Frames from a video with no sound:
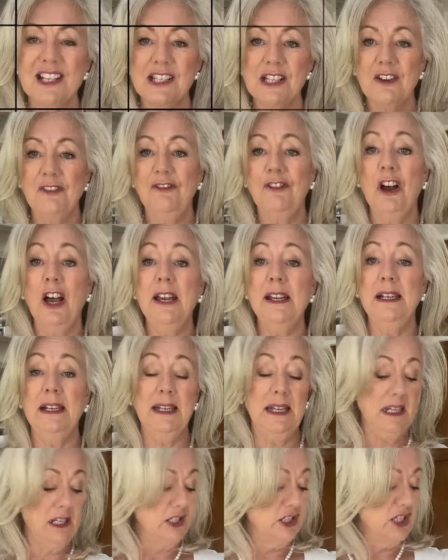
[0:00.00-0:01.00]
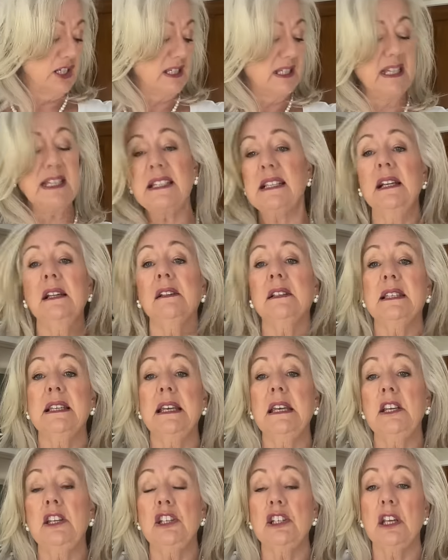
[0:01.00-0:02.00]
so finally, it's just this little
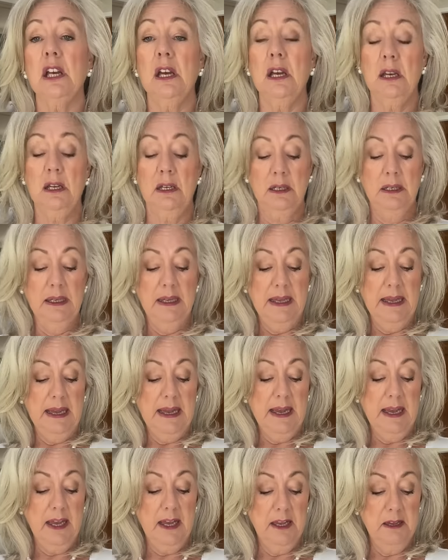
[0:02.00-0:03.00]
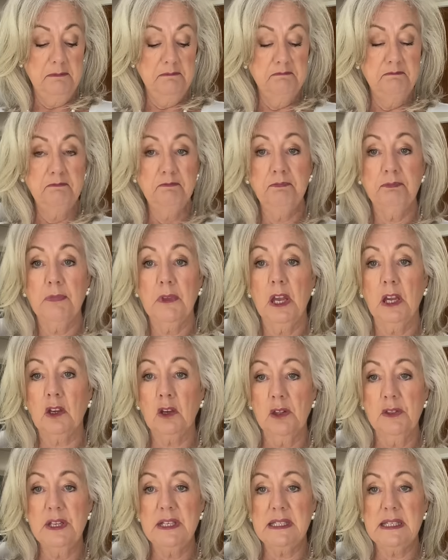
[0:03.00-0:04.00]
t-shirt. Um, I
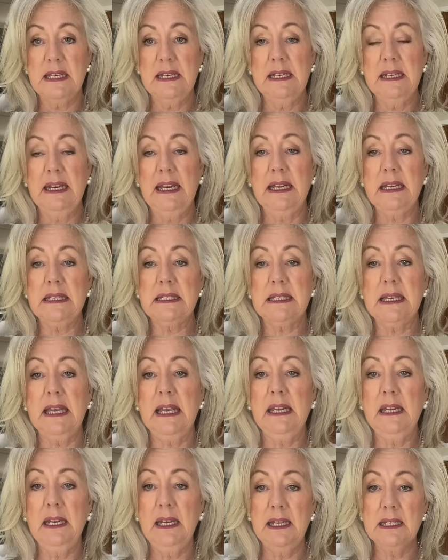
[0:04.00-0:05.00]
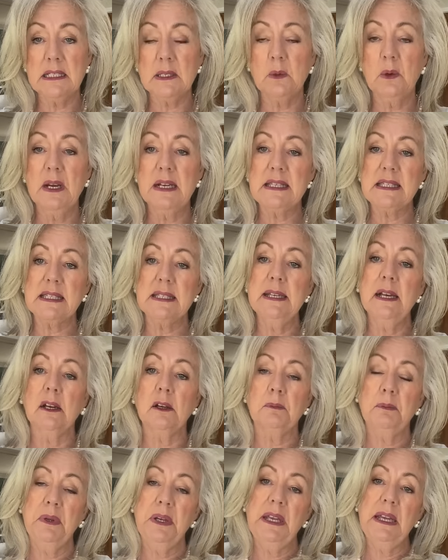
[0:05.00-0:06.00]
got this in an 18. It is quite
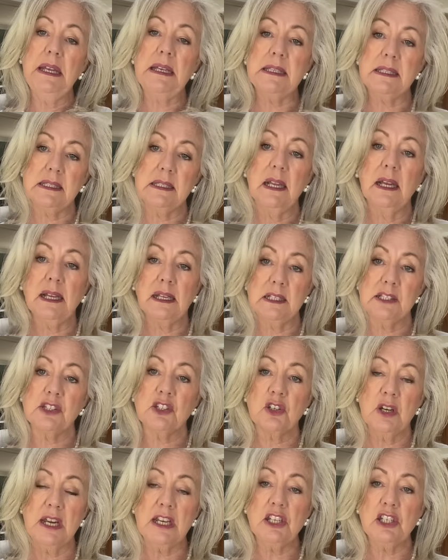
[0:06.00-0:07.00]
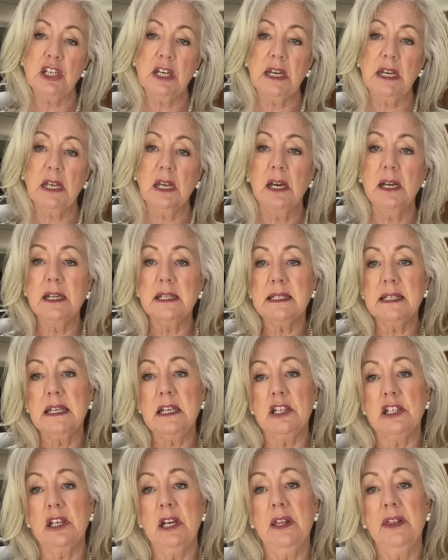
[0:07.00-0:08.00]
snug, but it is like a stretchy kind of
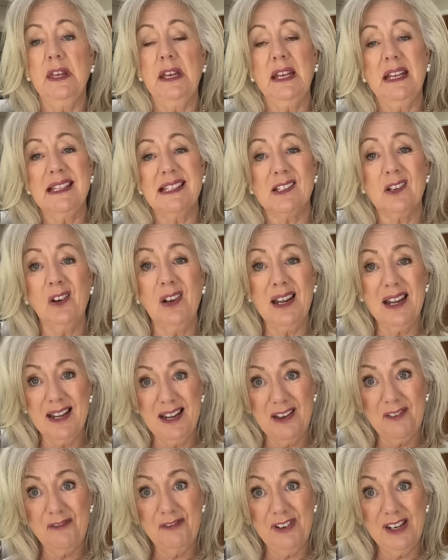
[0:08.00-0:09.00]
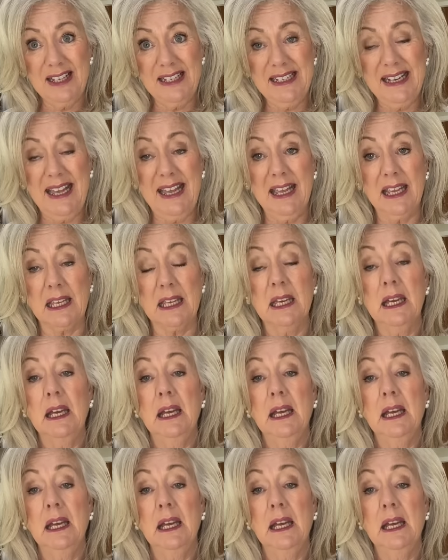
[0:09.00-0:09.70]
t-shirt. I think it's got a lovely neck.